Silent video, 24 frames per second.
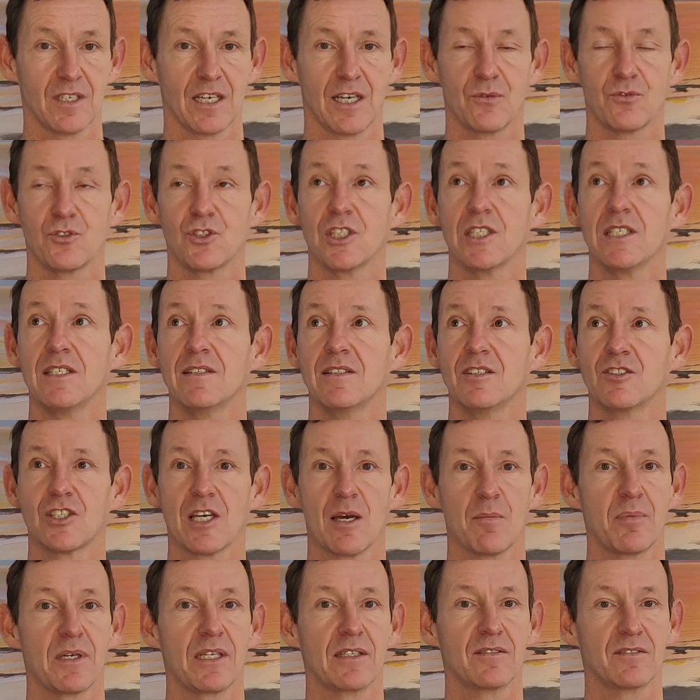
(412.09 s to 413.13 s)
I've seen this
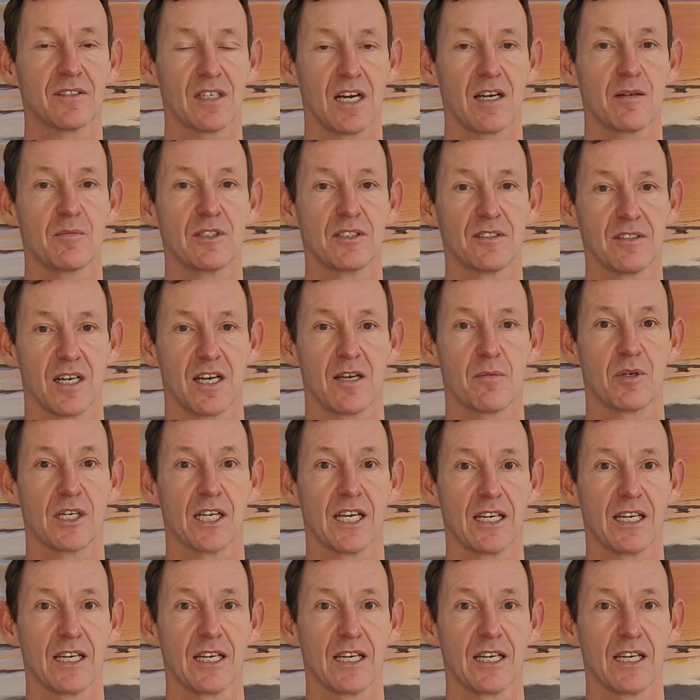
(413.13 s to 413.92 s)
happening time and time